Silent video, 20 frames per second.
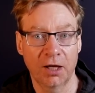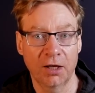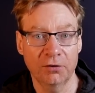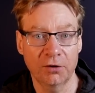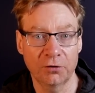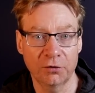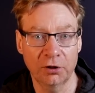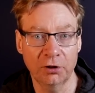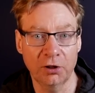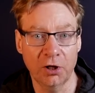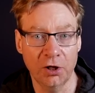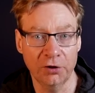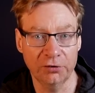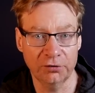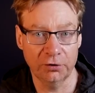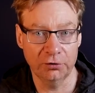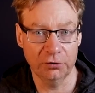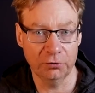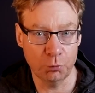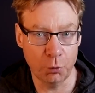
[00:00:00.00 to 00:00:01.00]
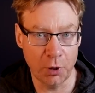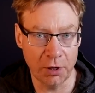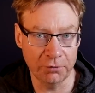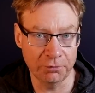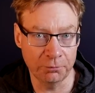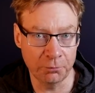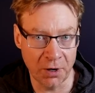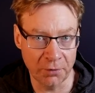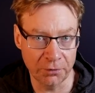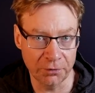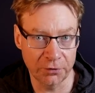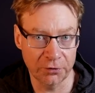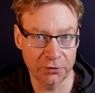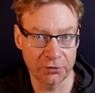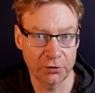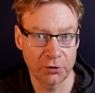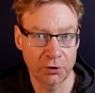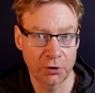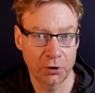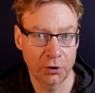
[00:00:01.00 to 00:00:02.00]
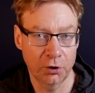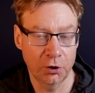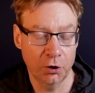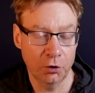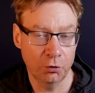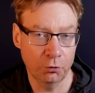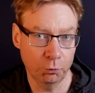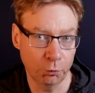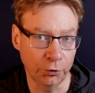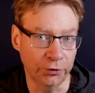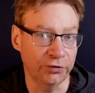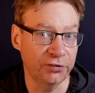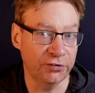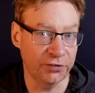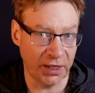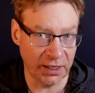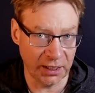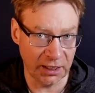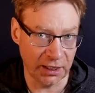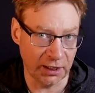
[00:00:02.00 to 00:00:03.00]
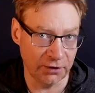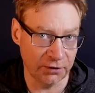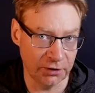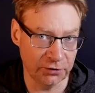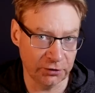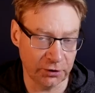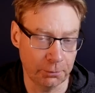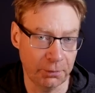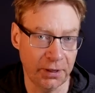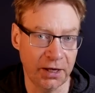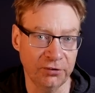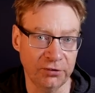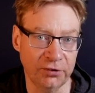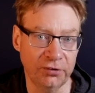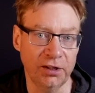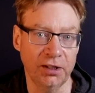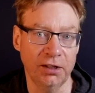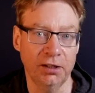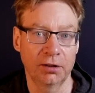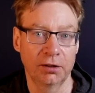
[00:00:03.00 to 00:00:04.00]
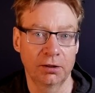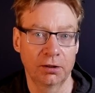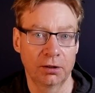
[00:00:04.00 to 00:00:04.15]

than the last 12 months once they hit this capacity.